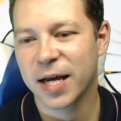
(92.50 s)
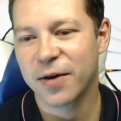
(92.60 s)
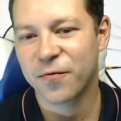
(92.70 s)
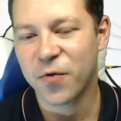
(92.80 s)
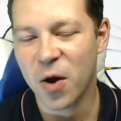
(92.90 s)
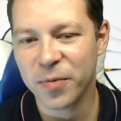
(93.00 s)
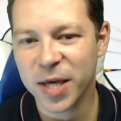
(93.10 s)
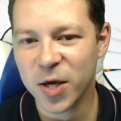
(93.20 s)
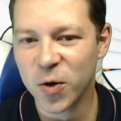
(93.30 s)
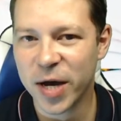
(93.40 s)
from
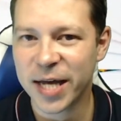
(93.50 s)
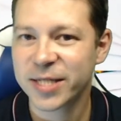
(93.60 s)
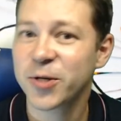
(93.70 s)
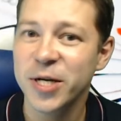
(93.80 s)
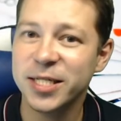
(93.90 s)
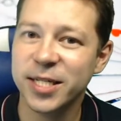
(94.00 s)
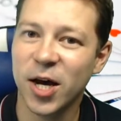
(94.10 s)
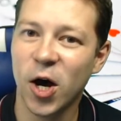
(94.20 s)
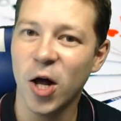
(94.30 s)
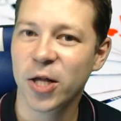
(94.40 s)
the US, who is
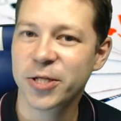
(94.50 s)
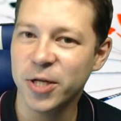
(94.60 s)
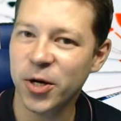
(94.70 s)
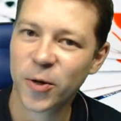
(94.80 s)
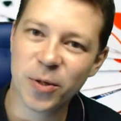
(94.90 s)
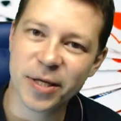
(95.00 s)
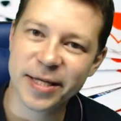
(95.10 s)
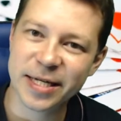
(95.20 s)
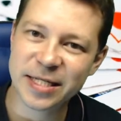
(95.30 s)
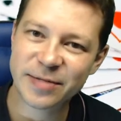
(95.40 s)
also
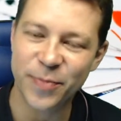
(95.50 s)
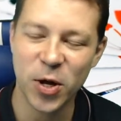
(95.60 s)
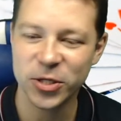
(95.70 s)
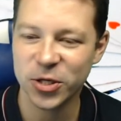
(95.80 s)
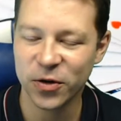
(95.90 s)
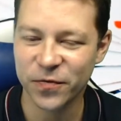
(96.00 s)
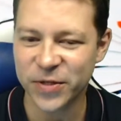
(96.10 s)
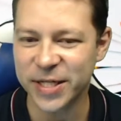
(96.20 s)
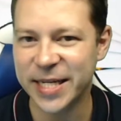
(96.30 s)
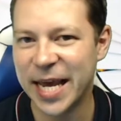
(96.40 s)
the sponsor of
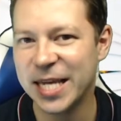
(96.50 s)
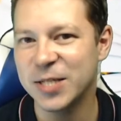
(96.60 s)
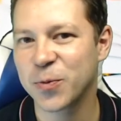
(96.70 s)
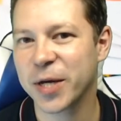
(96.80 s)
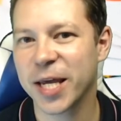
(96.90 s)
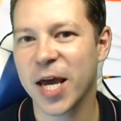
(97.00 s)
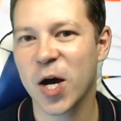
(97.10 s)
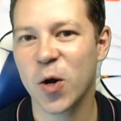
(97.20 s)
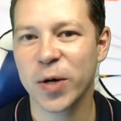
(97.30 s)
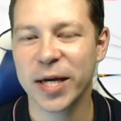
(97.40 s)
today's
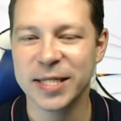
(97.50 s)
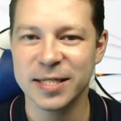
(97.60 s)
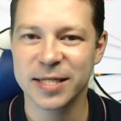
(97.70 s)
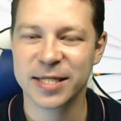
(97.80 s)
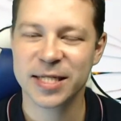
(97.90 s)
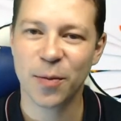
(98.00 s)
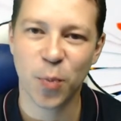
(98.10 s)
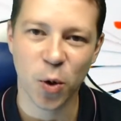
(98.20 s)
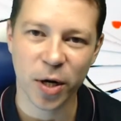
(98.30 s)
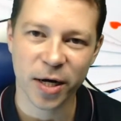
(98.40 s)
video. He's a
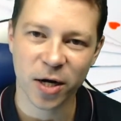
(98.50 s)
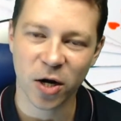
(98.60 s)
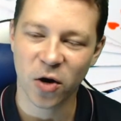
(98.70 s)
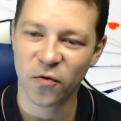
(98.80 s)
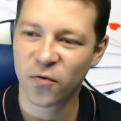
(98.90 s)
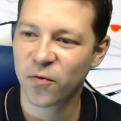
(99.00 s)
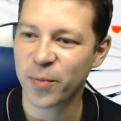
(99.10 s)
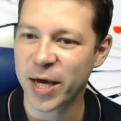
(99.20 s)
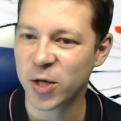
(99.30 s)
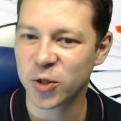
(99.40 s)
supporter of
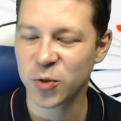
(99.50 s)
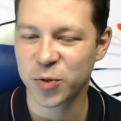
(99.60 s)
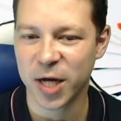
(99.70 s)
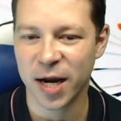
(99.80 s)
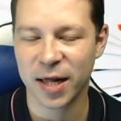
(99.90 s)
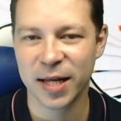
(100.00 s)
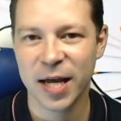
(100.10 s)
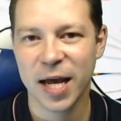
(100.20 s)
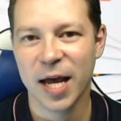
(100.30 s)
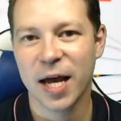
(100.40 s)
my YouTube channel
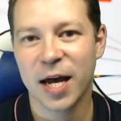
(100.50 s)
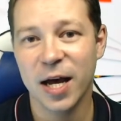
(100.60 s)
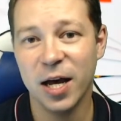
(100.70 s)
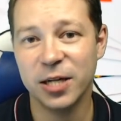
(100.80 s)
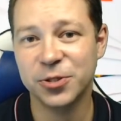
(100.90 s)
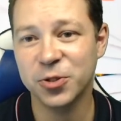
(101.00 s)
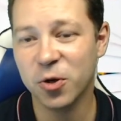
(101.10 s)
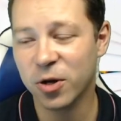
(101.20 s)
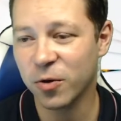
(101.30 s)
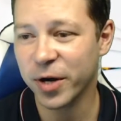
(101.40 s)

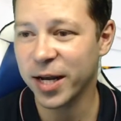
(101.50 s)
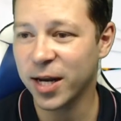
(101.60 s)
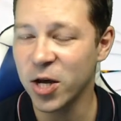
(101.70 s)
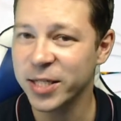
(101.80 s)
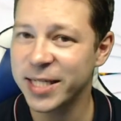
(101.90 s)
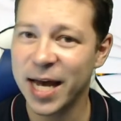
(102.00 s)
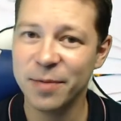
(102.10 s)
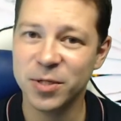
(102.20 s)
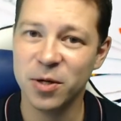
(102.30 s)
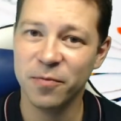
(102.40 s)
for already a long
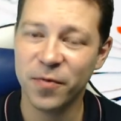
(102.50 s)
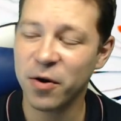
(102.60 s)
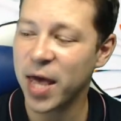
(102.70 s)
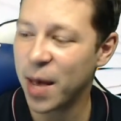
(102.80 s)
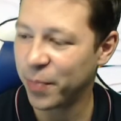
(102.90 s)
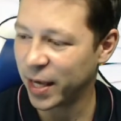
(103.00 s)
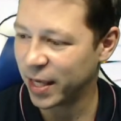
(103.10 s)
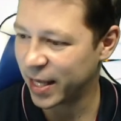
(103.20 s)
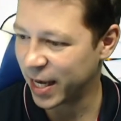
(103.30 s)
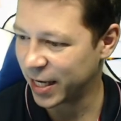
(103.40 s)
time, so I'm very
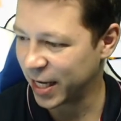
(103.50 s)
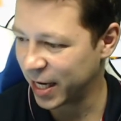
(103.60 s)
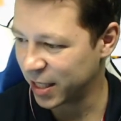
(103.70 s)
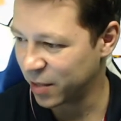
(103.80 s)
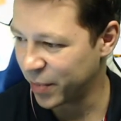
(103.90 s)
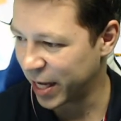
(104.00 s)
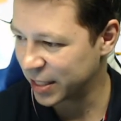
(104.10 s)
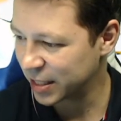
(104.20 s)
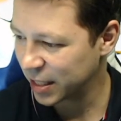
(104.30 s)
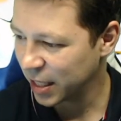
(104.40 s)
happy that he did the
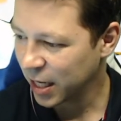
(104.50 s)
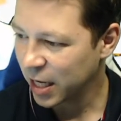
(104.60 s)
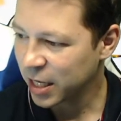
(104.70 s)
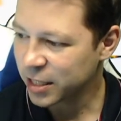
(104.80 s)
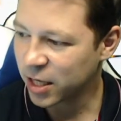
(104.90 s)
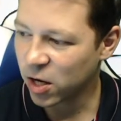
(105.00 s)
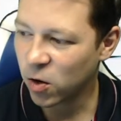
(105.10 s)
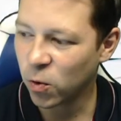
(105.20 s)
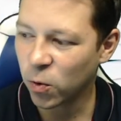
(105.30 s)
best. So